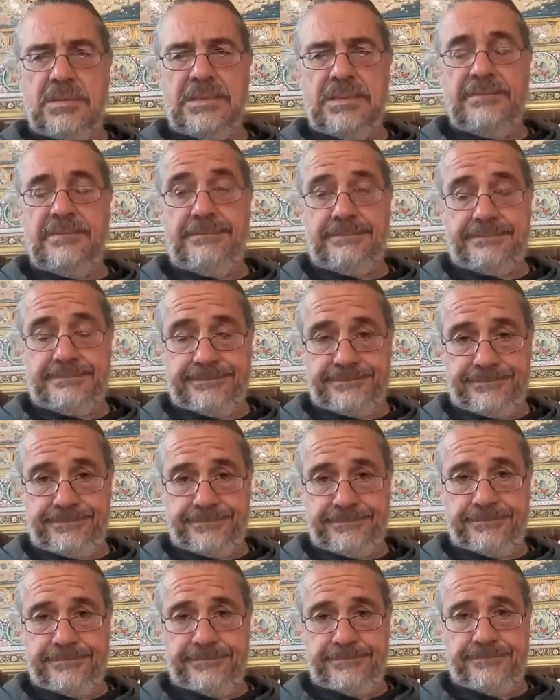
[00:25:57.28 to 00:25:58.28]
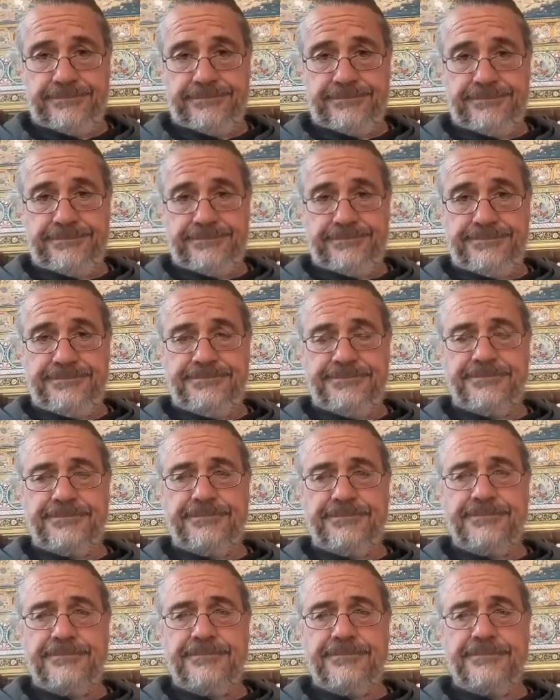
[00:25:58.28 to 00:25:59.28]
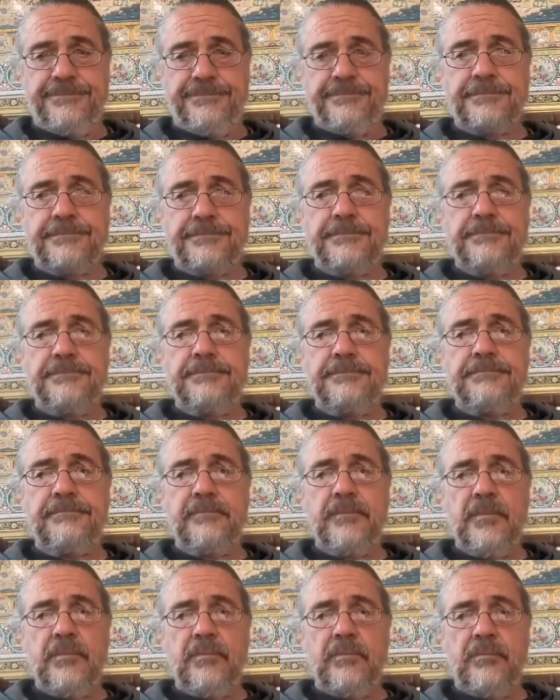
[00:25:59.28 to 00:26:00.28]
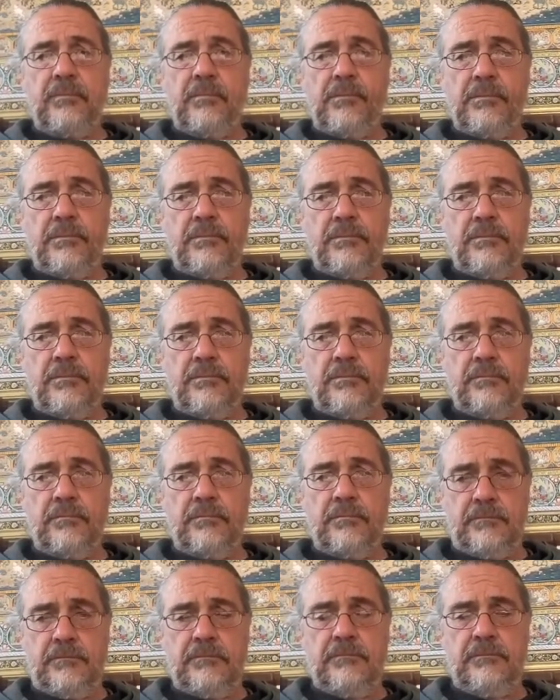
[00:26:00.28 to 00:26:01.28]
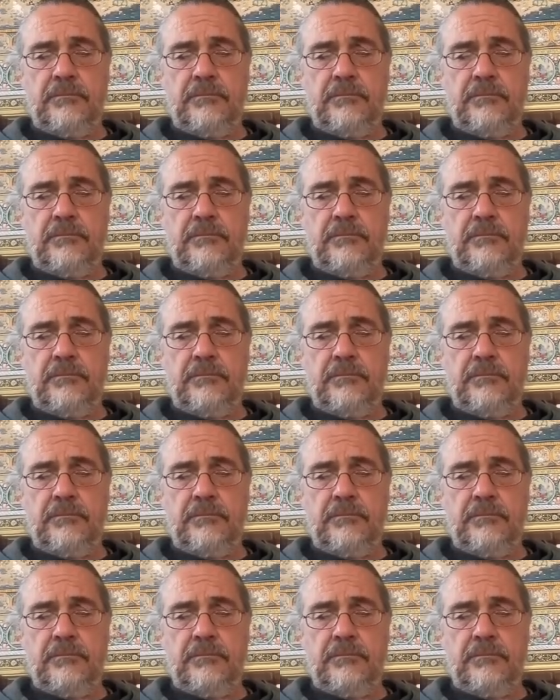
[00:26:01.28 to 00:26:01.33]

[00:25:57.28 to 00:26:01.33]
The person shown says nothing.